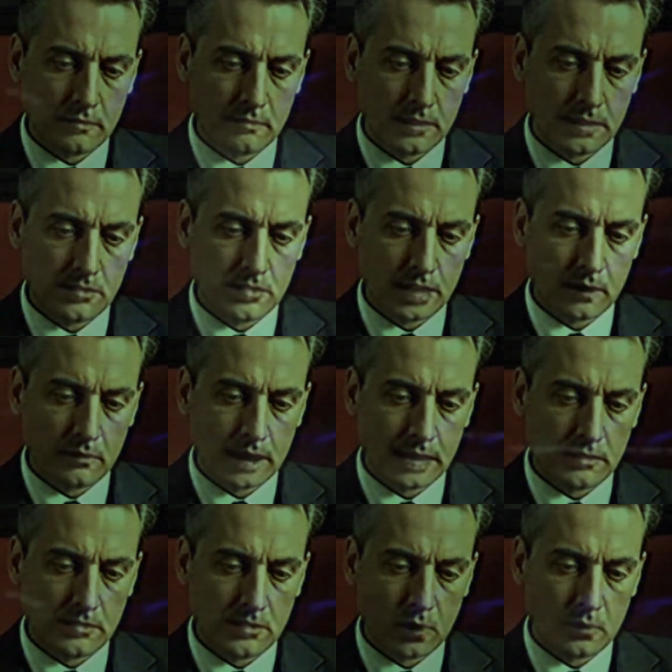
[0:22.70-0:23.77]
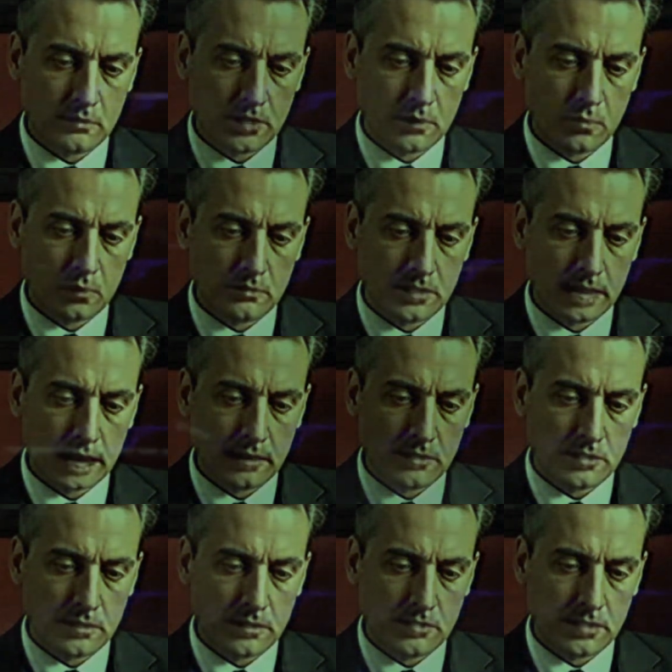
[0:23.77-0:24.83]
This terror is not due altogether
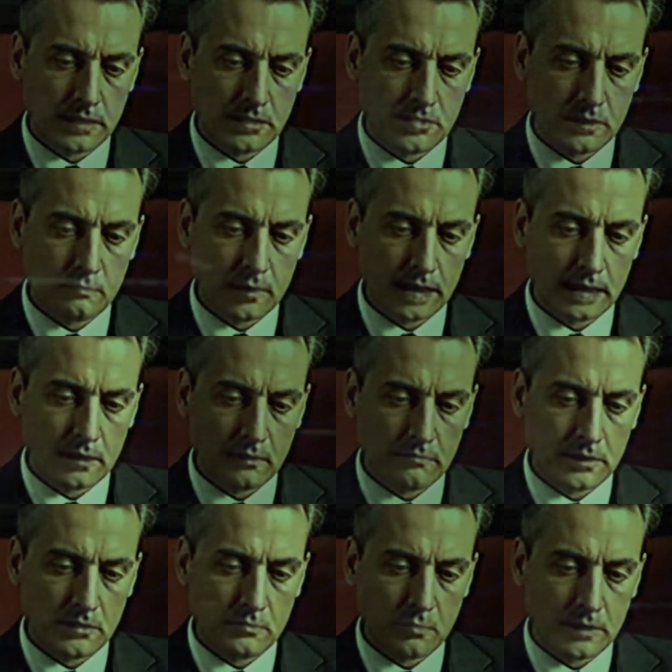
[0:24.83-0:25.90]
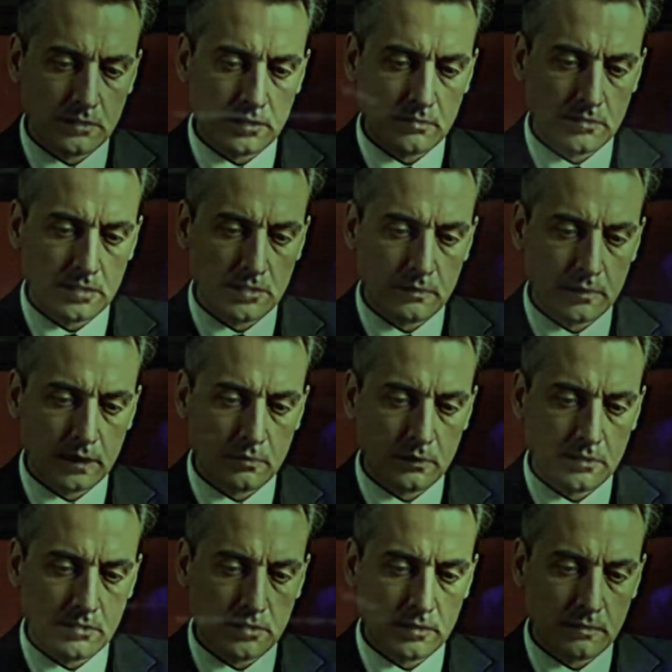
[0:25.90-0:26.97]
to the sinister manner of his recent
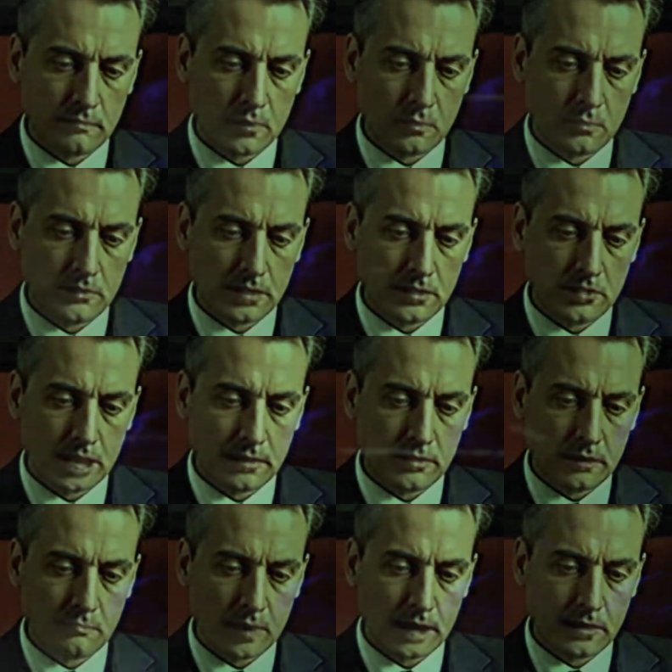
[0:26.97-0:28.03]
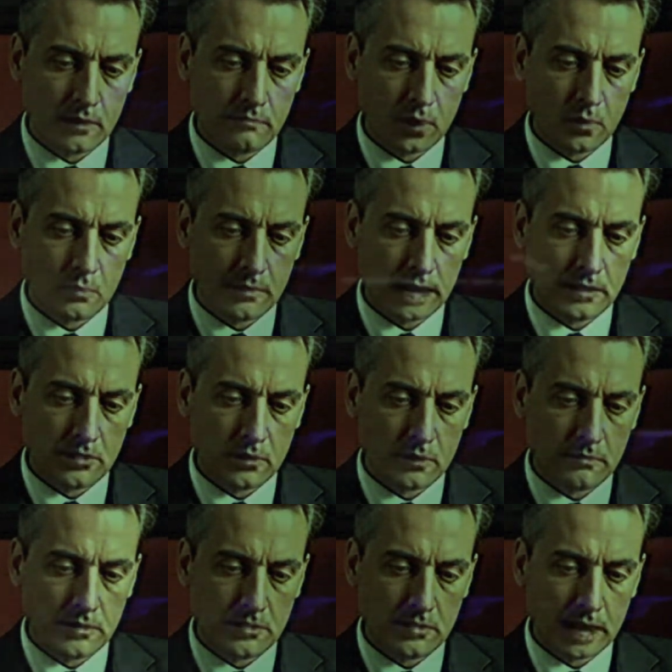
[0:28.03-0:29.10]
disappearance, but was engendered by the whole nature
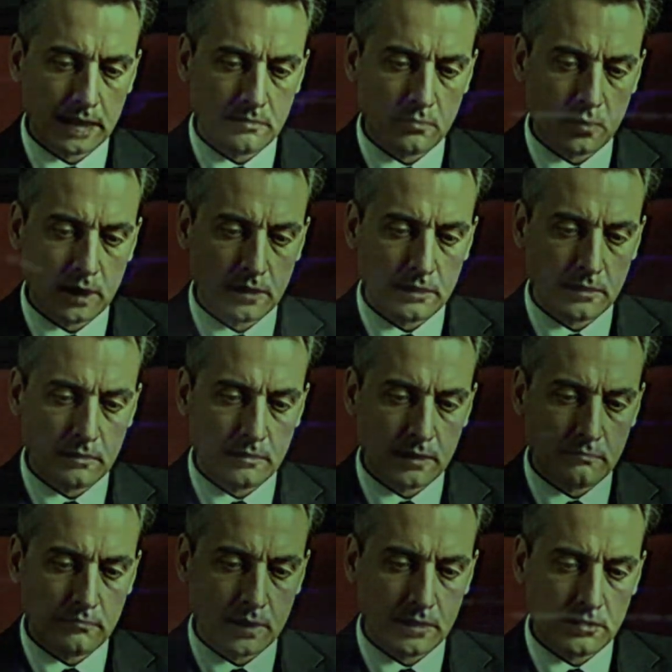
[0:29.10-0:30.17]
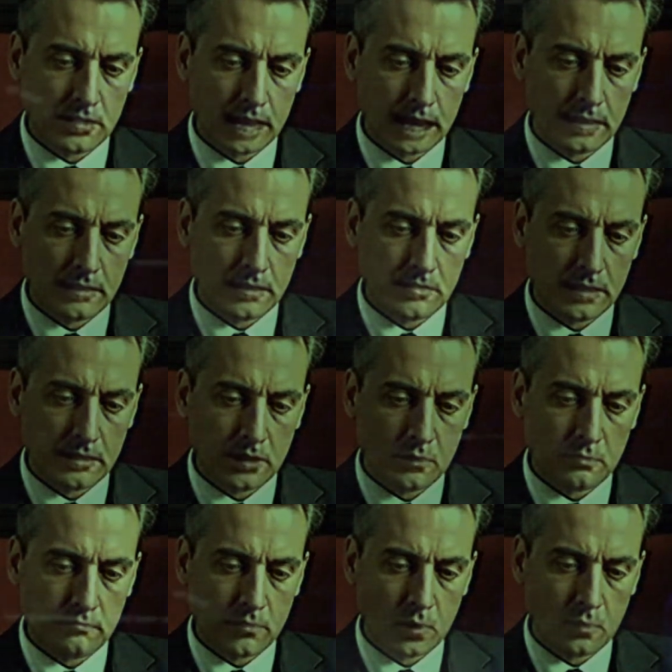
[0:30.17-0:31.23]
of his life work, and first gained its
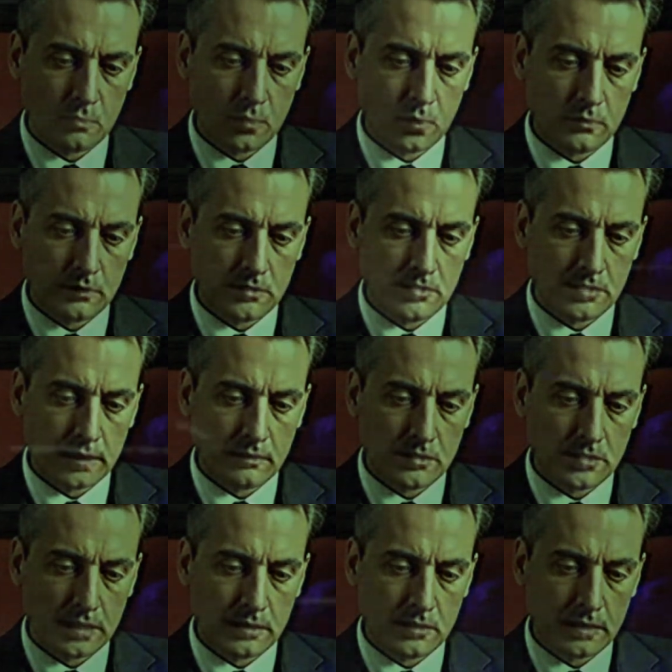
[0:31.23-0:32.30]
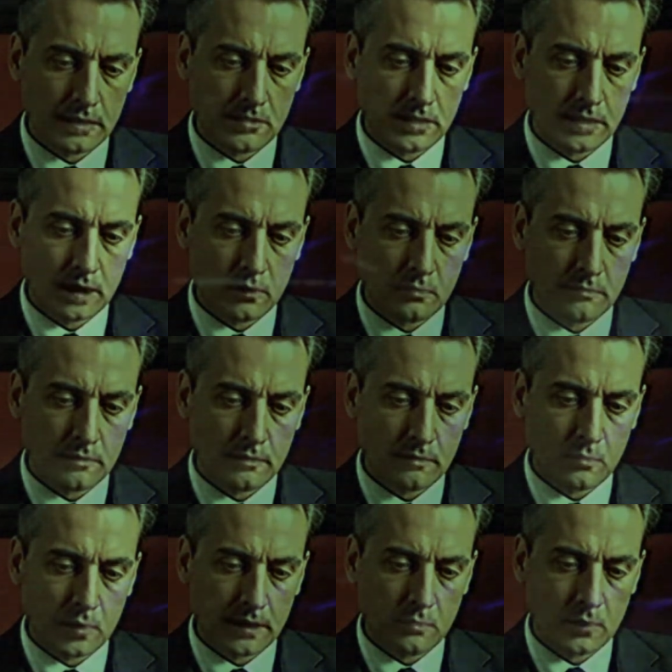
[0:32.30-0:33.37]
acute form more than 17 years ago,
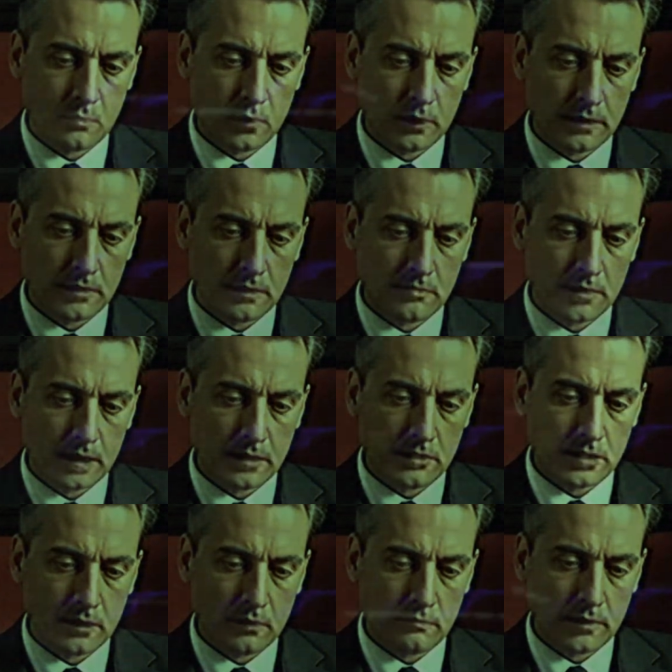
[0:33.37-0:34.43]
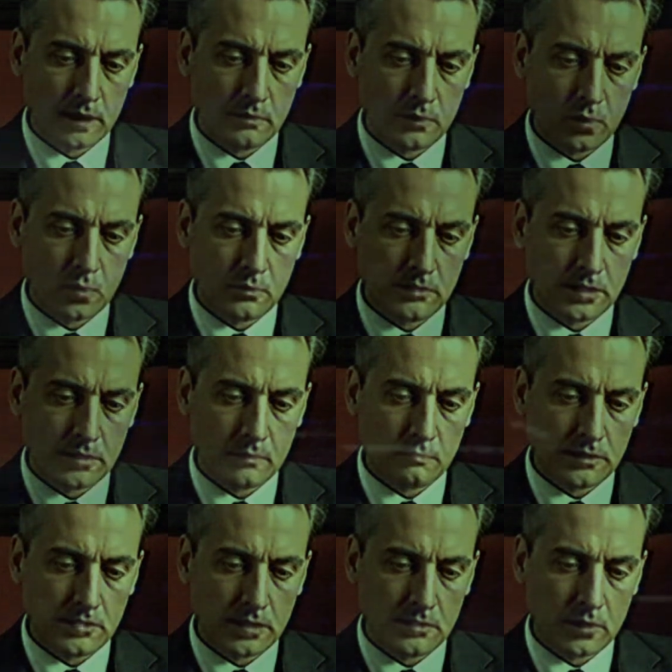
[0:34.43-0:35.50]
when we were in the third year of our course at the
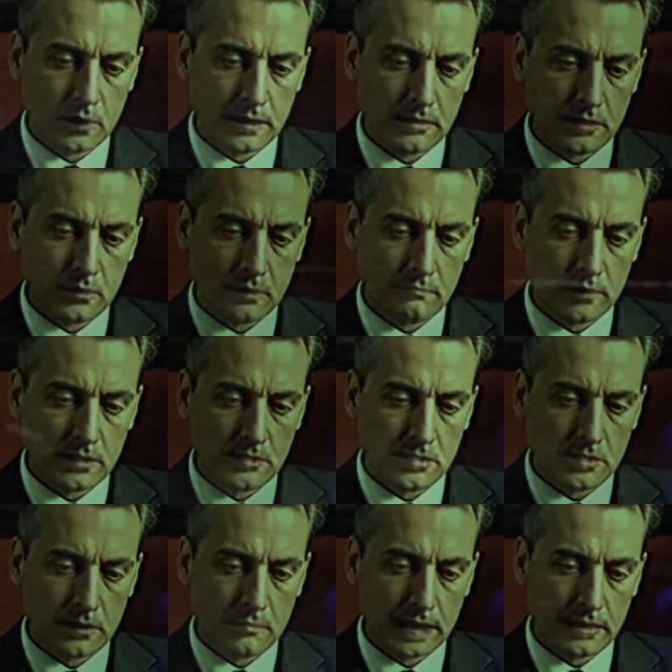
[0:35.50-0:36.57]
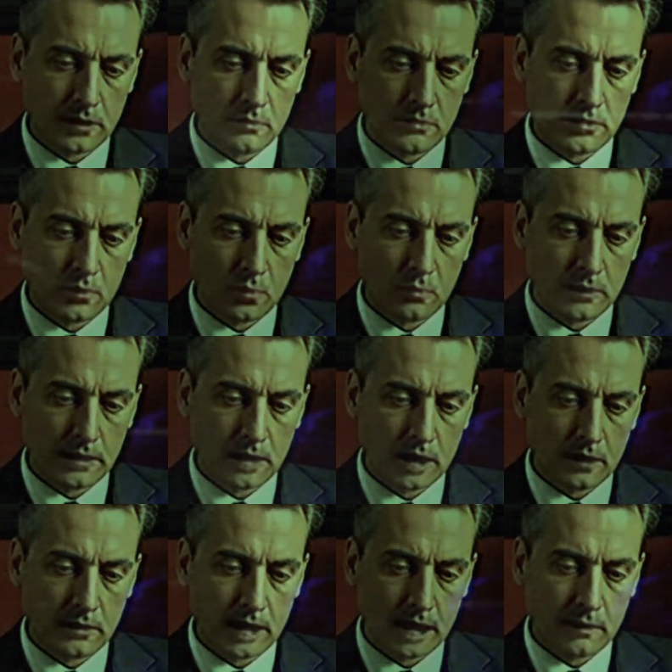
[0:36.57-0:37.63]
Miskatonic University Medical School in
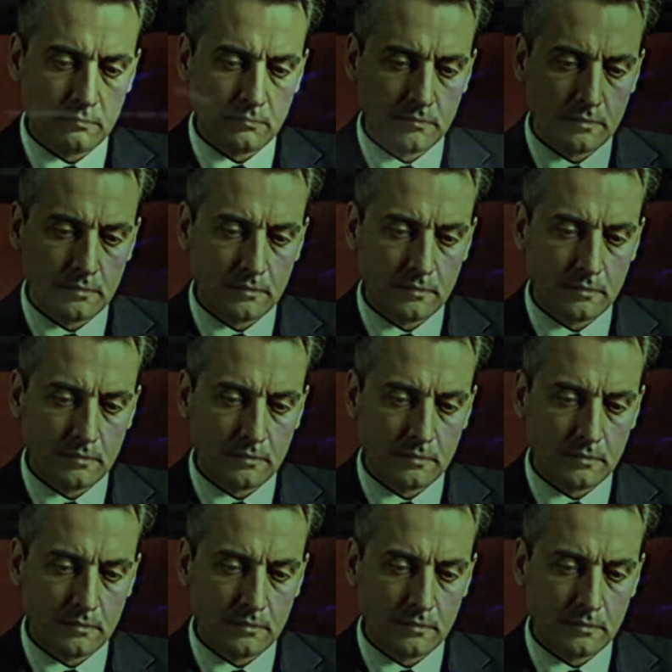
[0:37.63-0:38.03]
Arkham.